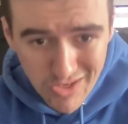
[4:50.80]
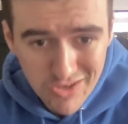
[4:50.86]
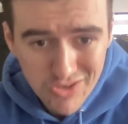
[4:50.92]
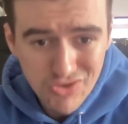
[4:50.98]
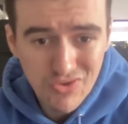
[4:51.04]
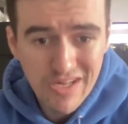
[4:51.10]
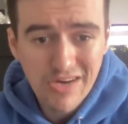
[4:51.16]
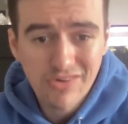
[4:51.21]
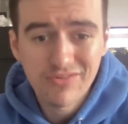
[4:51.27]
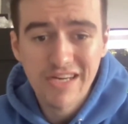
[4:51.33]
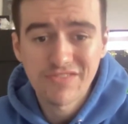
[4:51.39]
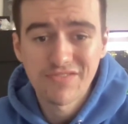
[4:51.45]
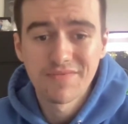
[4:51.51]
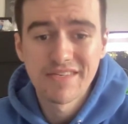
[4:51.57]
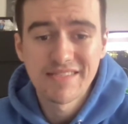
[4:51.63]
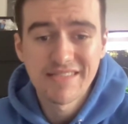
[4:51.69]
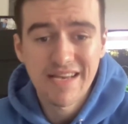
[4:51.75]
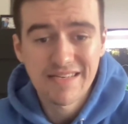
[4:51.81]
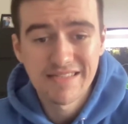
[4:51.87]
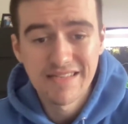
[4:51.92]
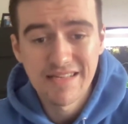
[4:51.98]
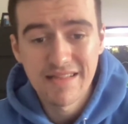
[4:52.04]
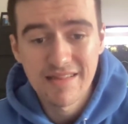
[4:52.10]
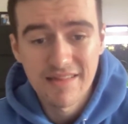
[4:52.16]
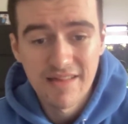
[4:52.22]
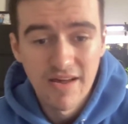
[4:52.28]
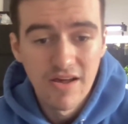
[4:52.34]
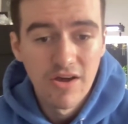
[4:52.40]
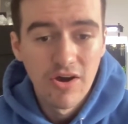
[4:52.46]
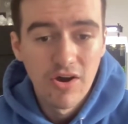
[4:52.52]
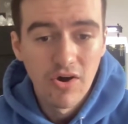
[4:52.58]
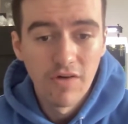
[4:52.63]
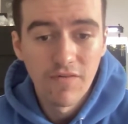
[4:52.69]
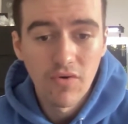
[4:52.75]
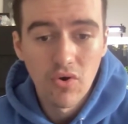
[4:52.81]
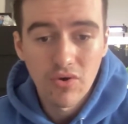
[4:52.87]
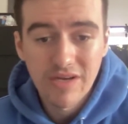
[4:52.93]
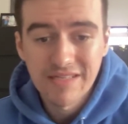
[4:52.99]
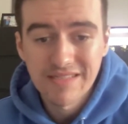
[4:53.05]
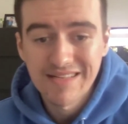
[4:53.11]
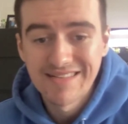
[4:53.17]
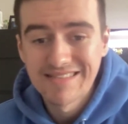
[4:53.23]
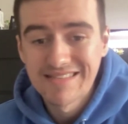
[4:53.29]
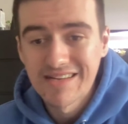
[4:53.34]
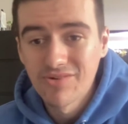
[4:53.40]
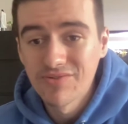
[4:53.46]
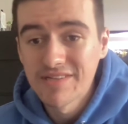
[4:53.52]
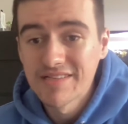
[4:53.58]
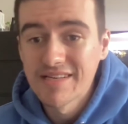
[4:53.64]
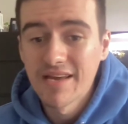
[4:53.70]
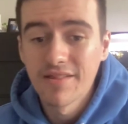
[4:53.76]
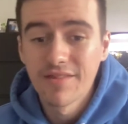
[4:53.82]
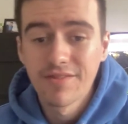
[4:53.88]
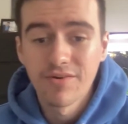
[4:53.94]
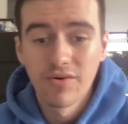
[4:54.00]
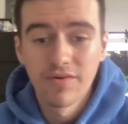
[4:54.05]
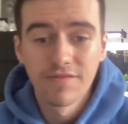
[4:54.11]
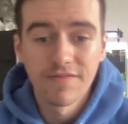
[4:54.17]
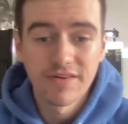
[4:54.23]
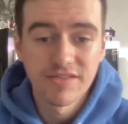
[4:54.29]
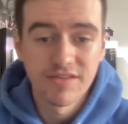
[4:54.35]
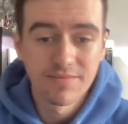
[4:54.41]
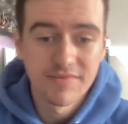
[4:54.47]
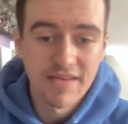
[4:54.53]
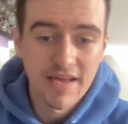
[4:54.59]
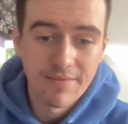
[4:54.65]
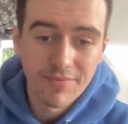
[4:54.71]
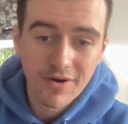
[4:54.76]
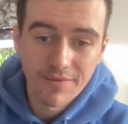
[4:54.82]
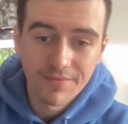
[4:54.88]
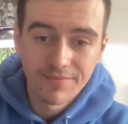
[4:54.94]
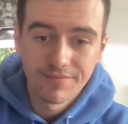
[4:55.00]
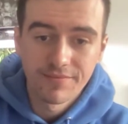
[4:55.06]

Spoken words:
So that will last from the 16th of August until the 10th of September.